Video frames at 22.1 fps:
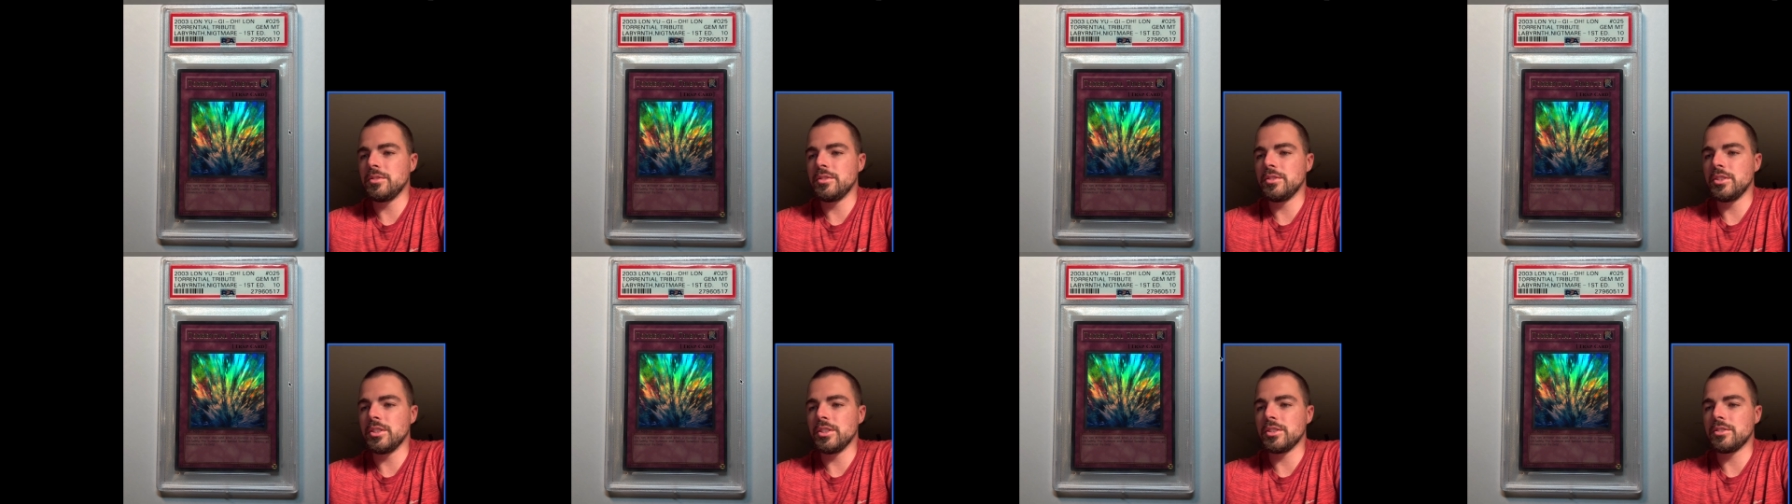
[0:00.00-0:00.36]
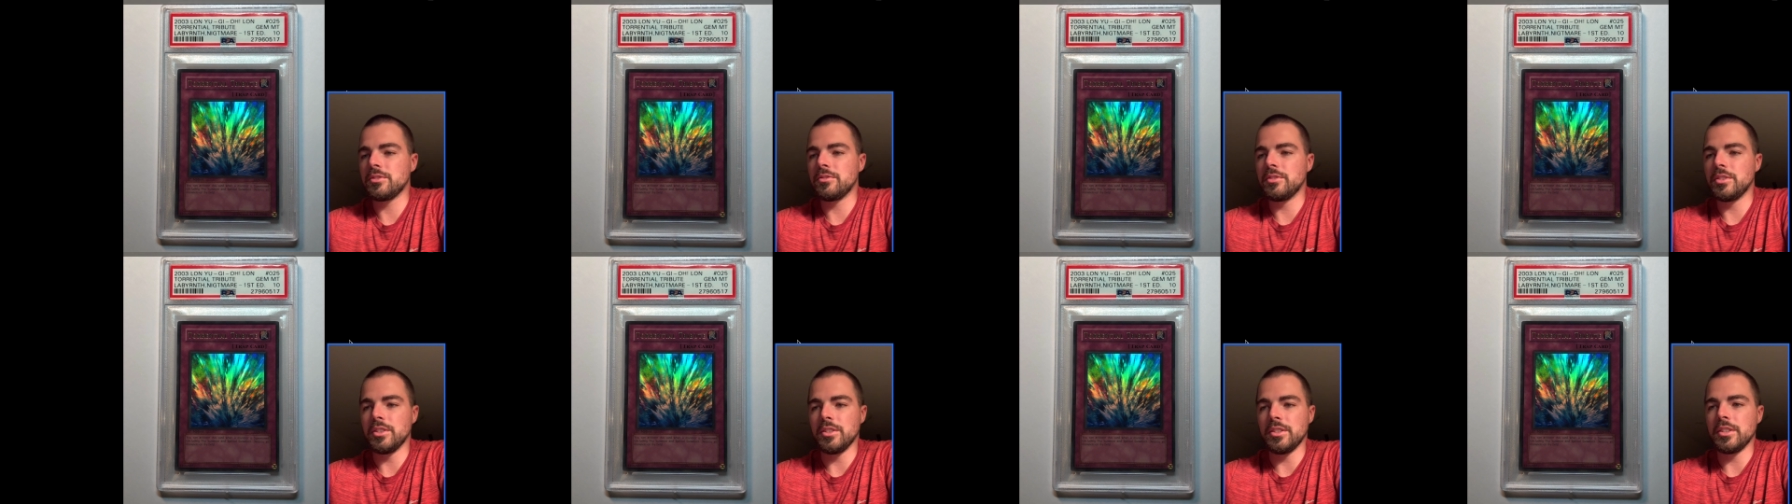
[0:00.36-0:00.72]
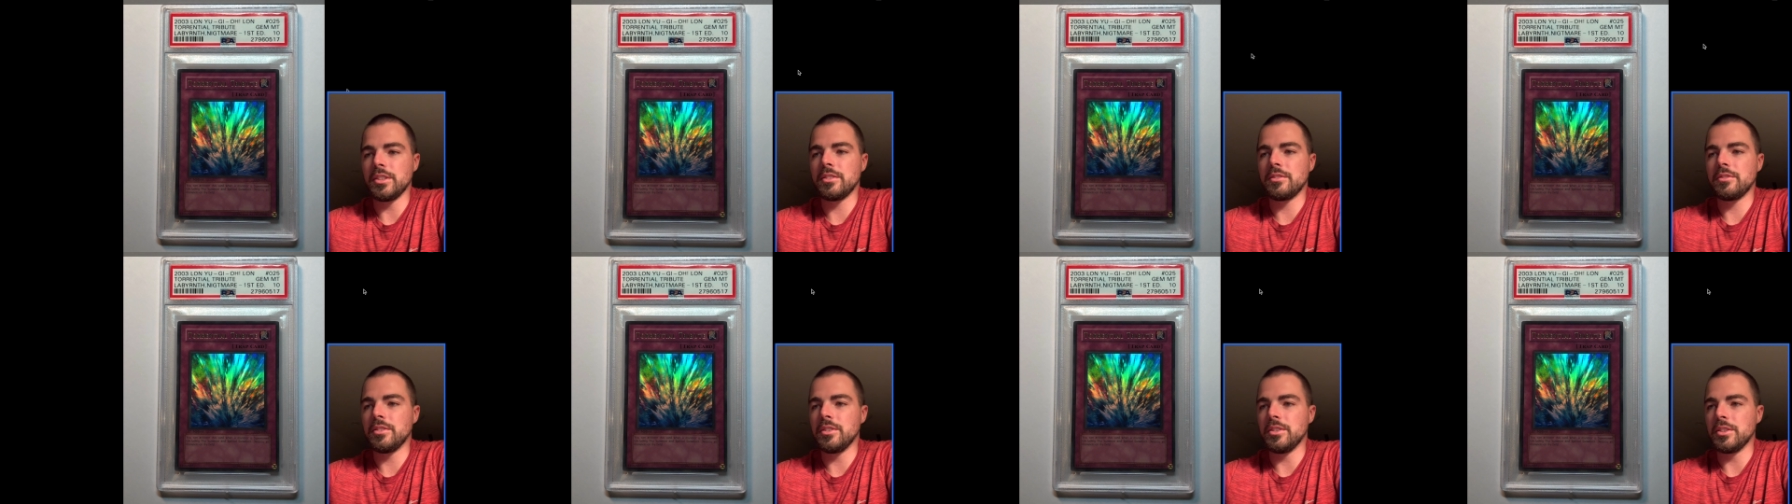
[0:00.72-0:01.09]
just
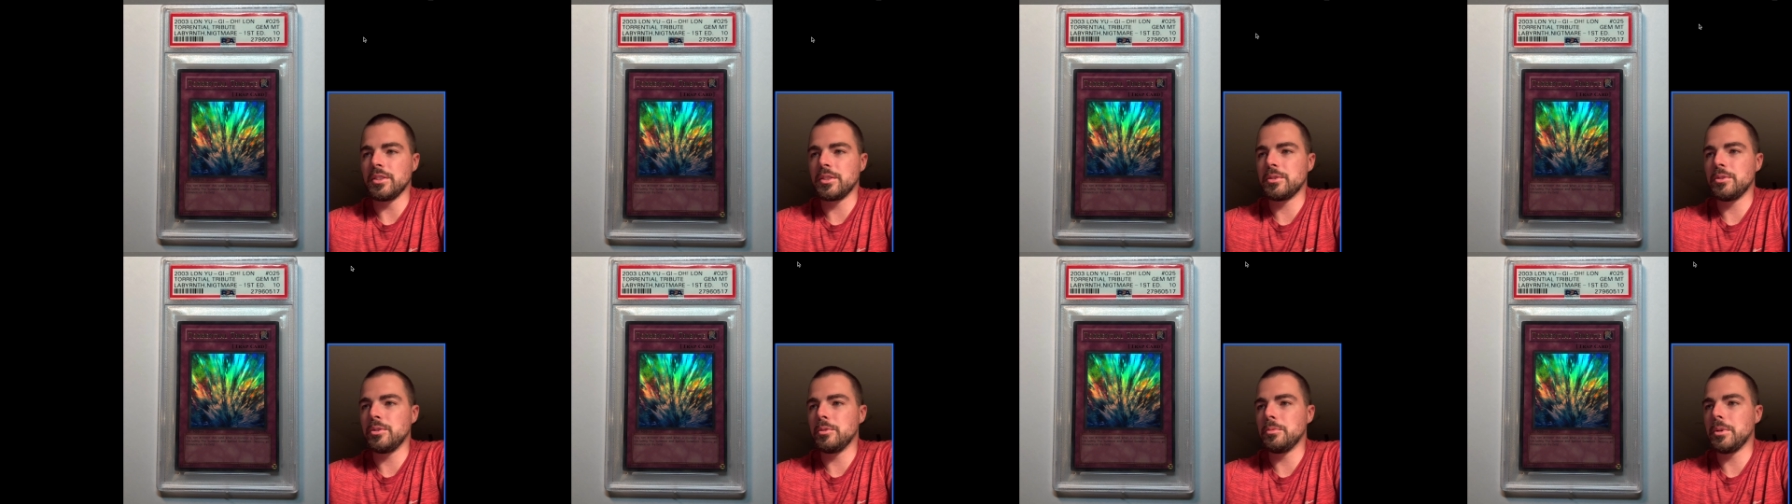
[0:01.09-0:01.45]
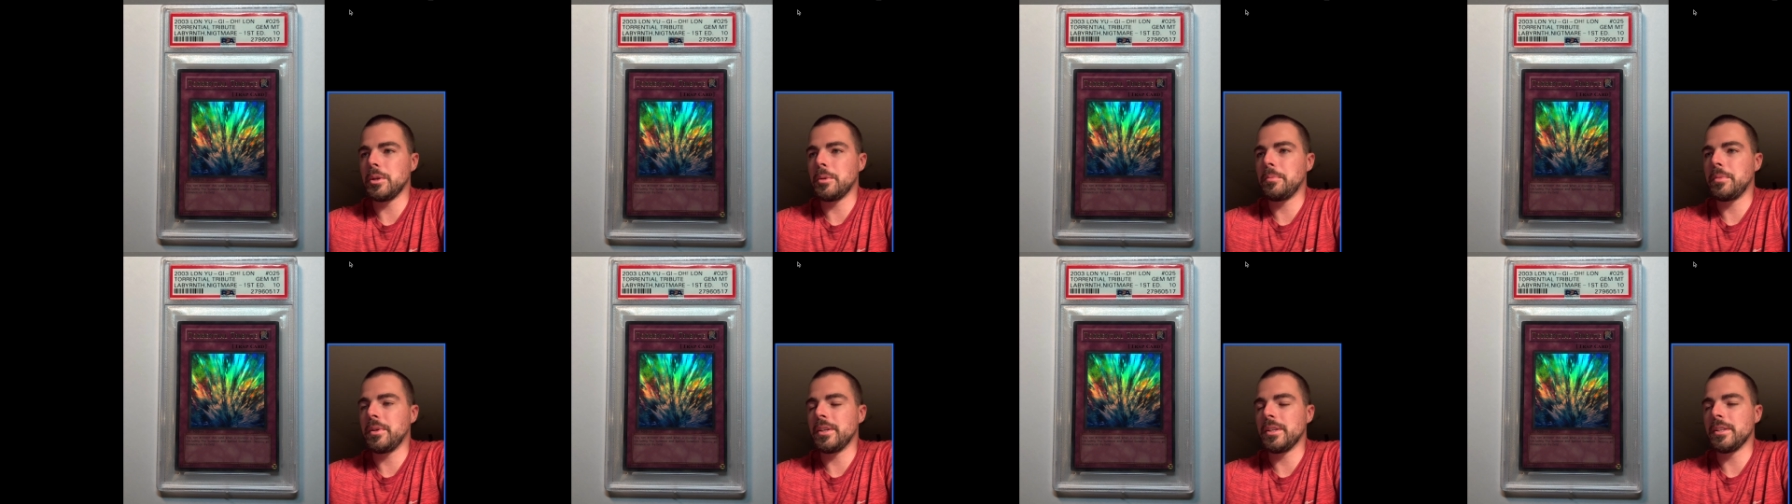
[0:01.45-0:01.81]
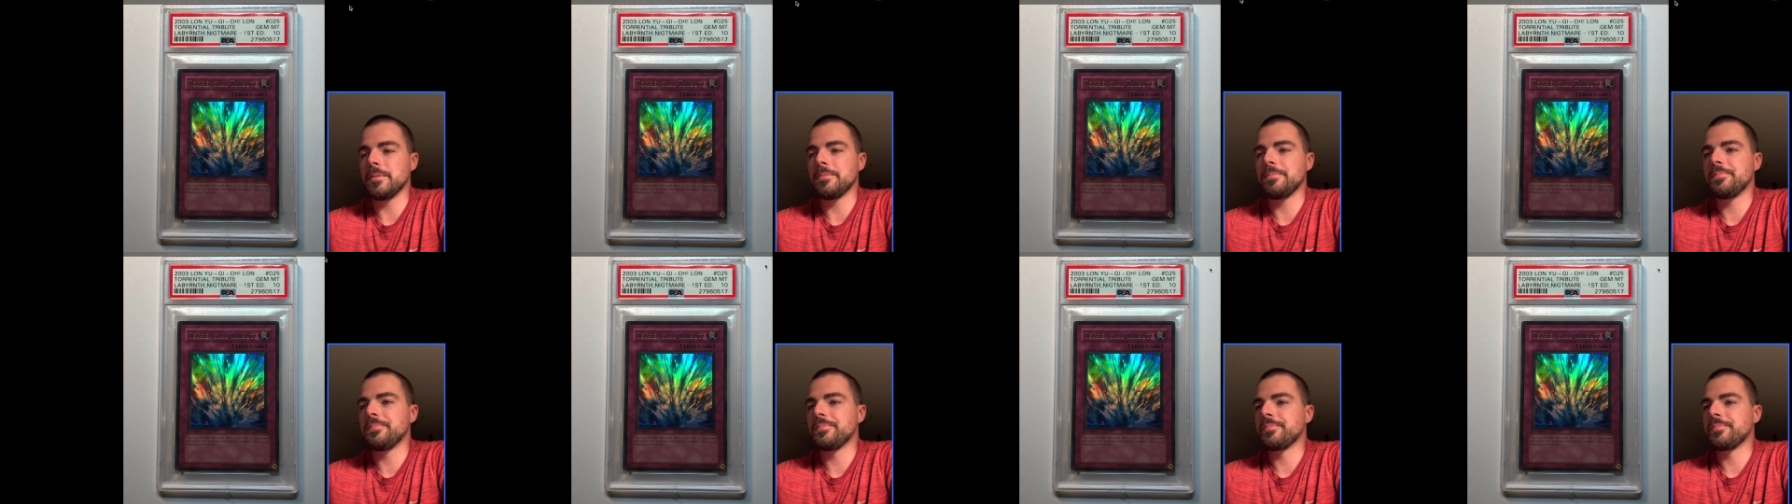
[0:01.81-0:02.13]
really, really cool in my opinion.